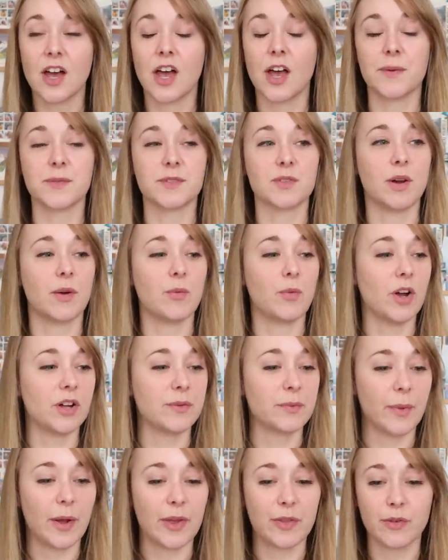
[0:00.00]
so I
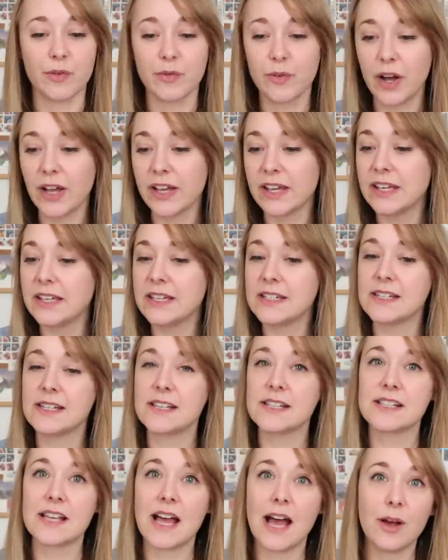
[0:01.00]
worked my way through
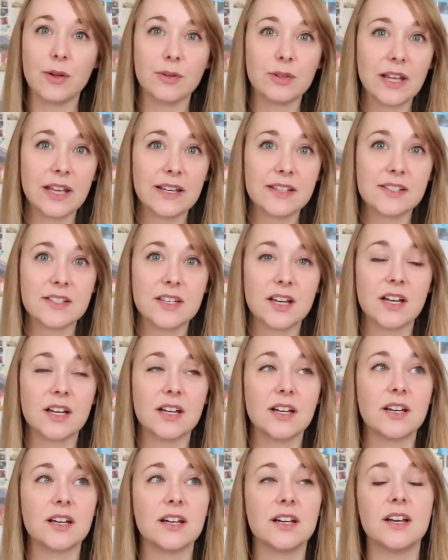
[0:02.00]
Vikings,
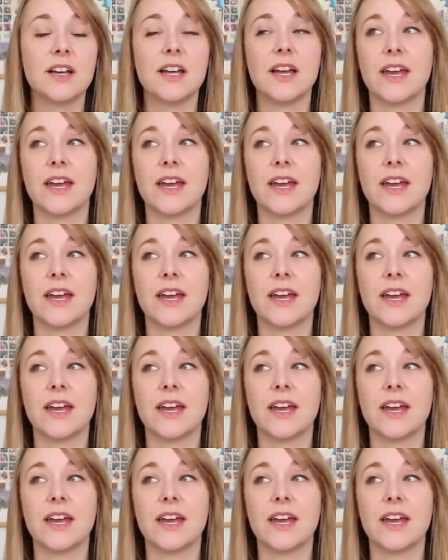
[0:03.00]
Outlander,